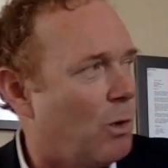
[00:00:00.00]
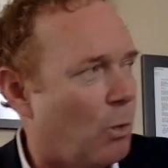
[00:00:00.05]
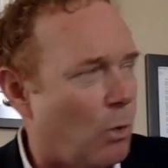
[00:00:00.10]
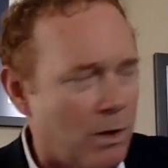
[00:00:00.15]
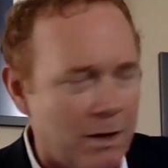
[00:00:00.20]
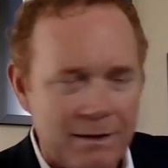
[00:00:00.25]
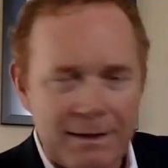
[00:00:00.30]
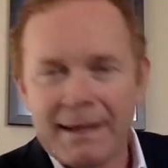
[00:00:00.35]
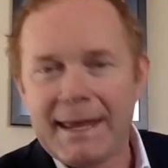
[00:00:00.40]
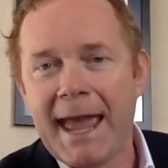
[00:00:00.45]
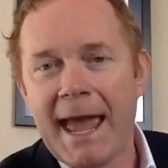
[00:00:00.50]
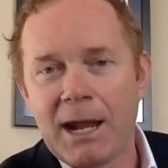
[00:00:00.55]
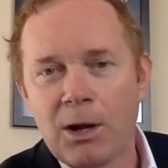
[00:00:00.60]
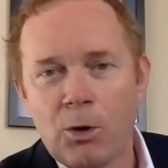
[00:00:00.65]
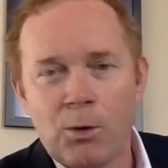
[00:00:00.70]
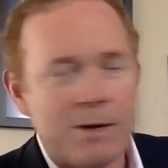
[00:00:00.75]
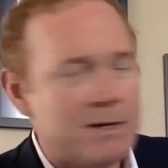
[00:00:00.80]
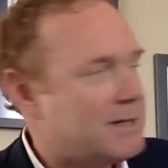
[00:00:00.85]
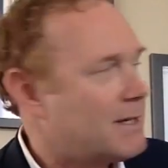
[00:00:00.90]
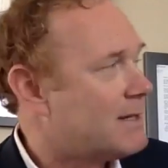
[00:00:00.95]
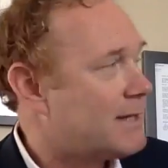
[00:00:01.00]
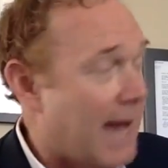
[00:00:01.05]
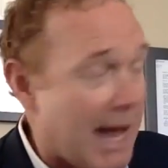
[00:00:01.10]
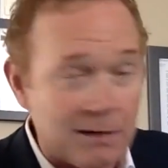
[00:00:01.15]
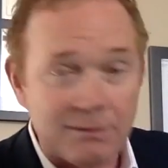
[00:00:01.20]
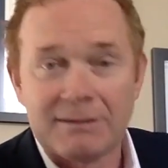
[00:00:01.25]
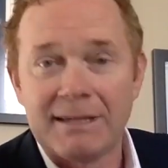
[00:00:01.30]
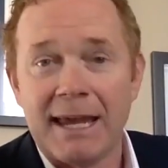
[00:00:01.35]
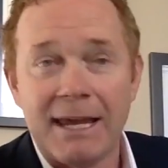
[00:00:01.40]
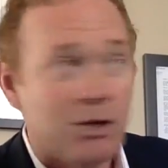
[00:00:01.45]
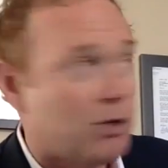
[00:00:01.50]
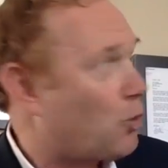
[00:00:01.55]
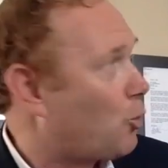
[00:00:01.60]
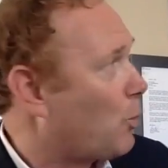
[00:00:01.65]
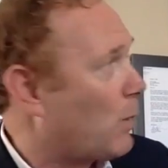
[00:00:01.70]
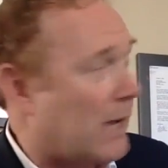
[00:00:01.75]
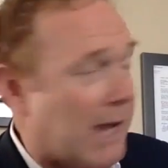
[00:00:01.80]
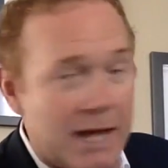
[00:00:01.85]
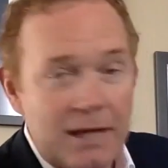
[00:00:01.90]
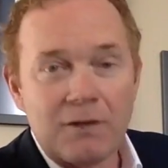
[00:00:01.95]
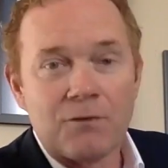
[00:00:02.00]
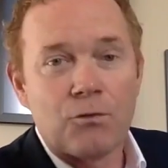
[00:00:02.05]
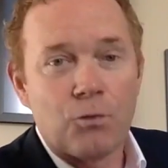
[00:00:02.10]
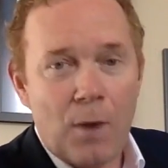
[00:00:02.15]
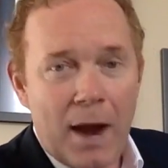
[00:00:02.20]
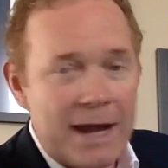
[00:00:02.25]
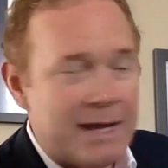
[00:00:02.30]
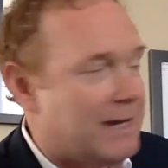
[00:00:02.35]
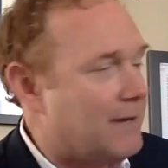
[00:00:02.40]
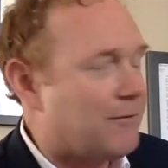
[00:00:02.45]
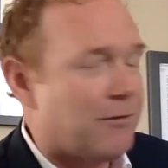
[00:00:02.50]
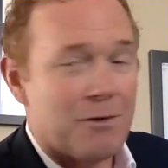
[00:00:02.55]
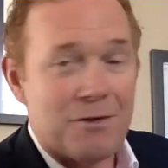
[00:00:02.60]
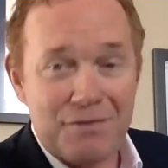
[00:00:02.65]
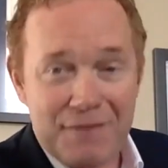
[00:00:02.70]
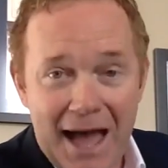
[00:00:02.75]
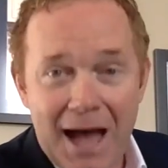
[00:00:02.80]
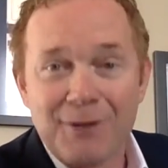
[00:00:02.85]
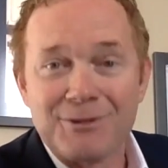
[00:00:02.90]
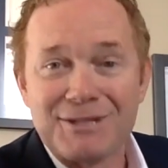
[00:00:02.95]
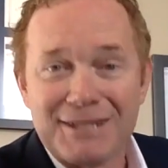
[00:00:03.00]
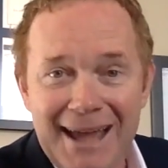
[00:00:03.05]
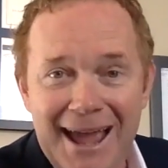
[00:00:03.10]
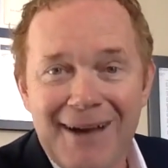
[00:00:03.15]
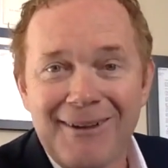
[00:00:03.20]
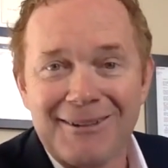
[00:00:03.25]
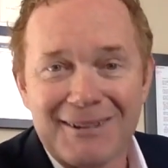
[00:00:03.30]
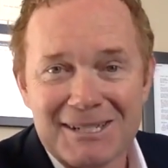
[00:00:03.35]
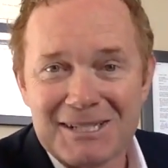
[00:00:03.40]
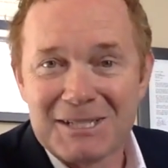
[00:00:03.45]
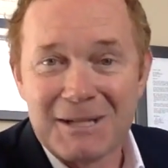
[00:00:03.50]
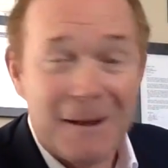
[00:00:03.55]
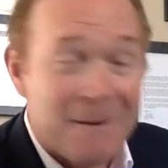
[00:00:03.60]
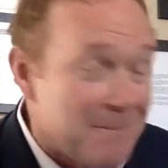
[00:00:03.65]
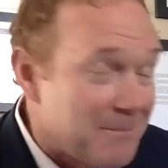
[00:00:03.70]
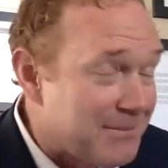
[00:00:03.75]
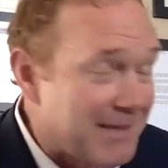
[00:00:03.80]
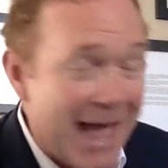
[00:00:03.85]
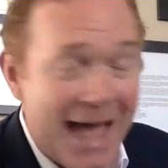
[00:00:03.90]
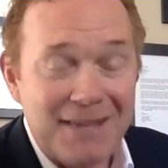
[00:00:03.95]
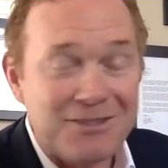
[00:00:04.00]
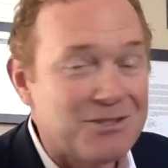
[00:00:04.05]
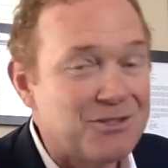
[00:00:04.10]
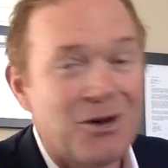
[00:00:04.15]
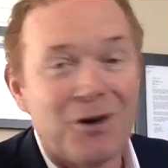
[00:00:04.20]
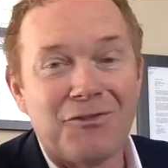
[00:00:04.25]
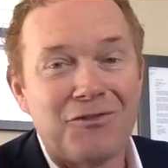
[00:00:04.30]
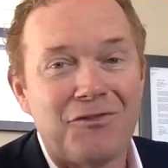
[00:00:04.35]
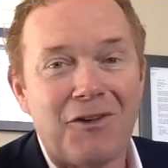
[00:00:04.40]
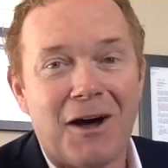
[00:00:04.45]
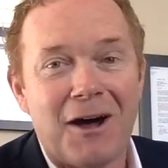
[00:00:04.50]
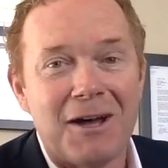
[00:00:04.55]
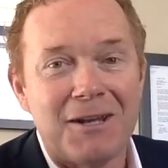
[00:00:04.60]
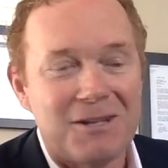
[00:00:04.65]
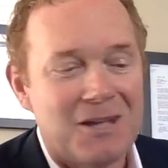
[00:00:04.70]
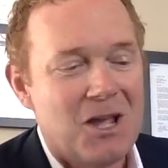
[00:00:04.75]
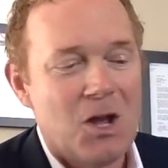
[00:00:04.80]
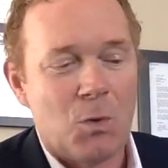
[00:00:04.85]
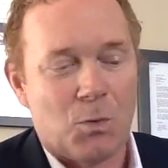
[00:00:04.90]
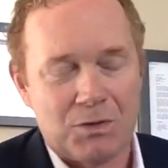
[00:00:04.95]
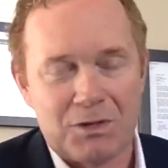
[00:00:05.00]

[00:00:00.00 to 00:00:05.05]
where one of the categories is, I'll take creative writing for 1,000, Alex. That's no fun